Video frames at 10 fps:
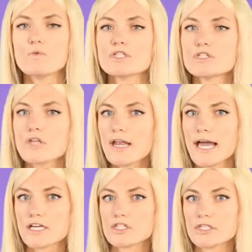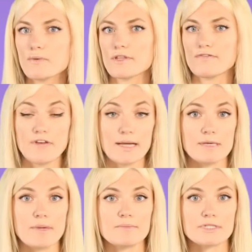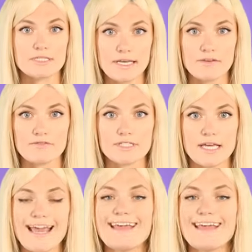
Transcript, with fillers: was not actually where the family members lived.